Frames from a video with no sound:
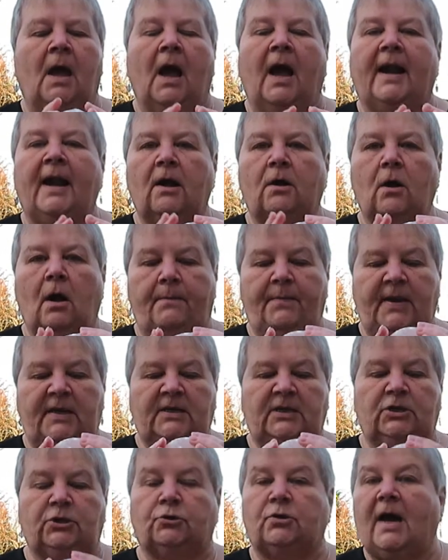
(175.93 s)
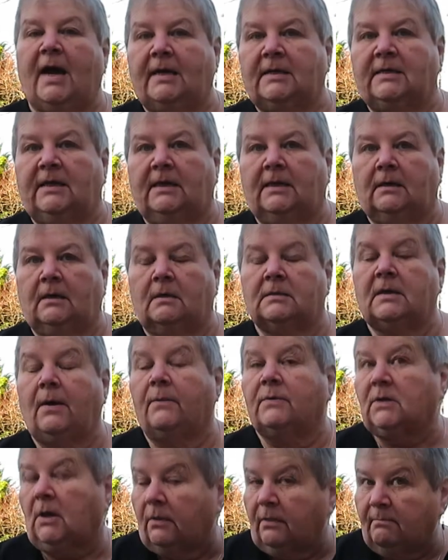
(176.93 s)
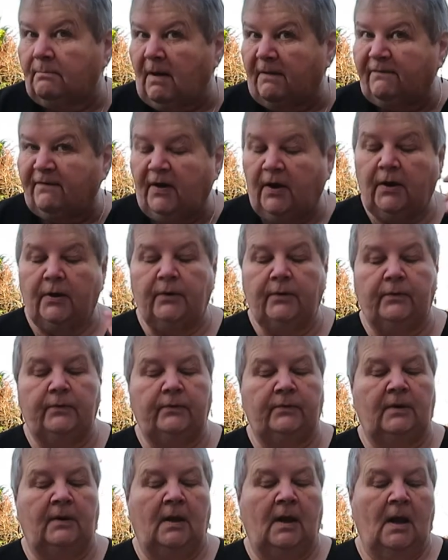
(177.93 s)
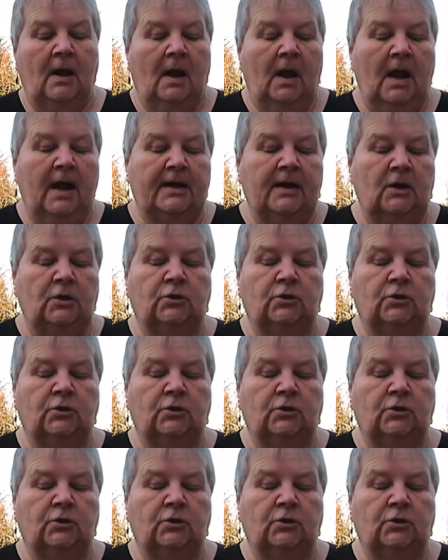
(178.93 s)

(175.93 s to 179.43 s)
and I got a bit distracted because I was on my phone and I